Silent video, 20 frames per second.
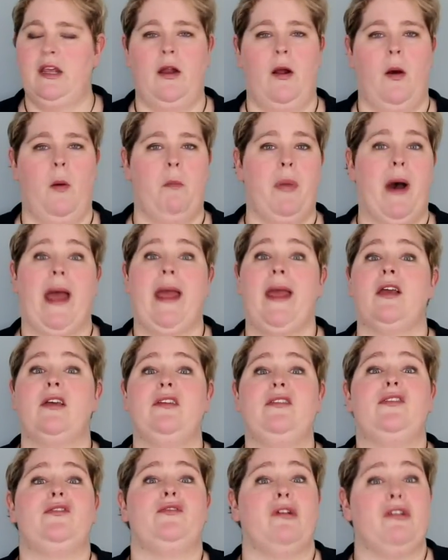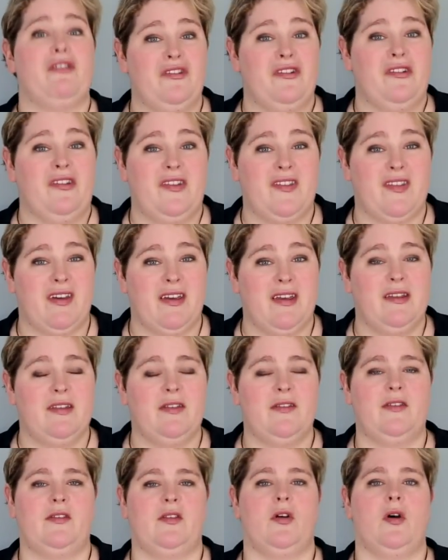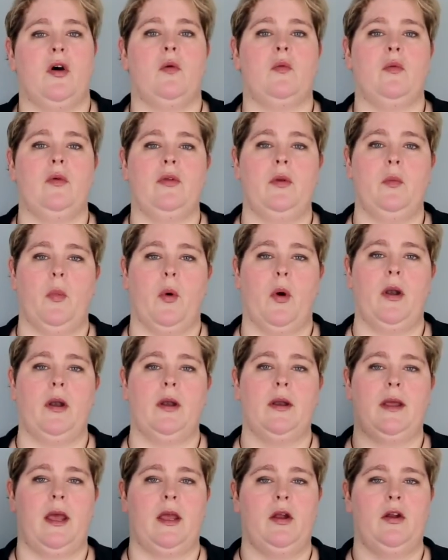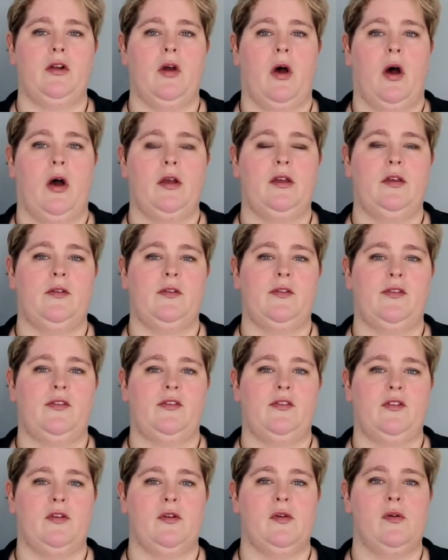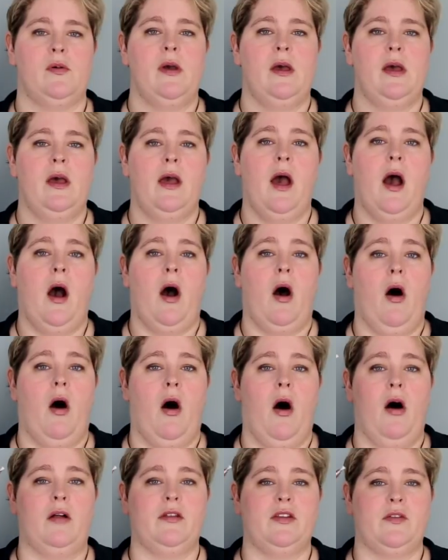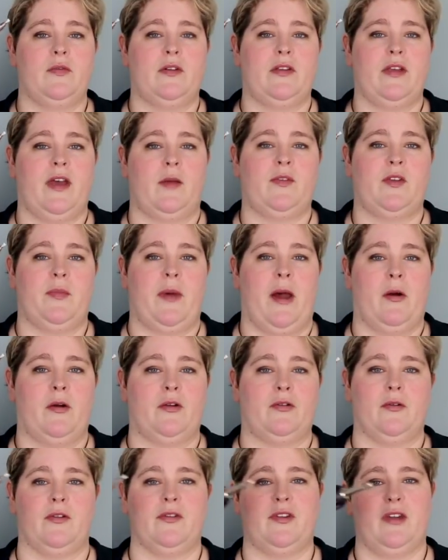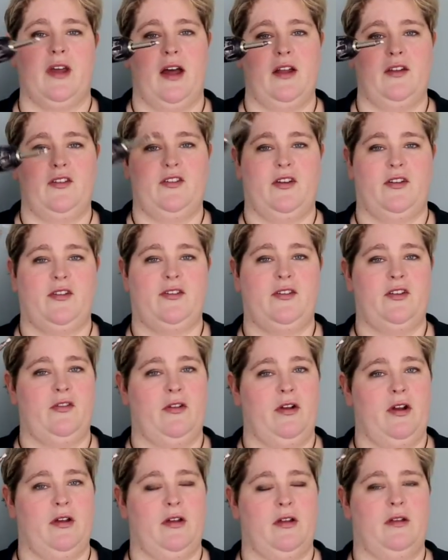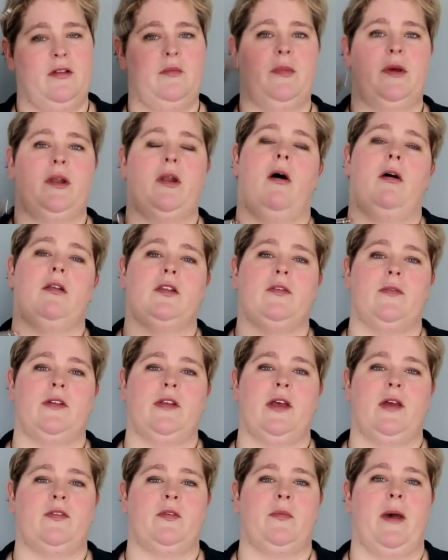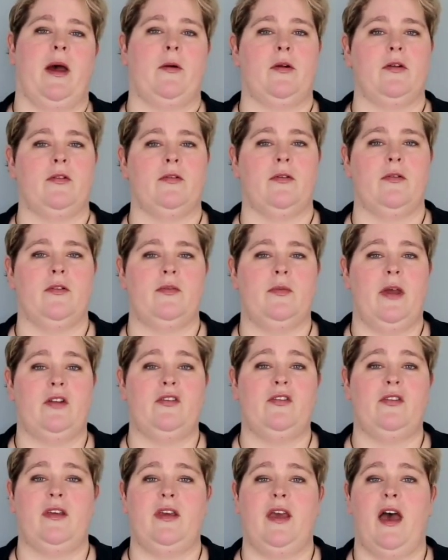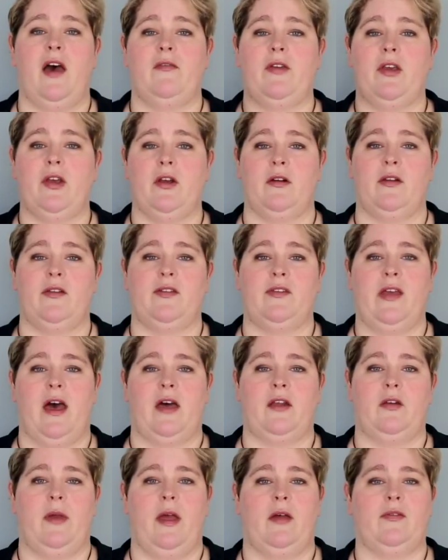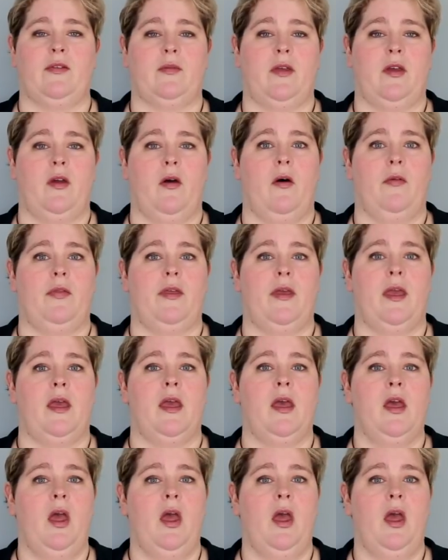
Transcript: by a construction site. So really important, get your dog used to all different types of power tools, not just a drill, but all different types of power tools. We actually have here in Seattle, we have something called the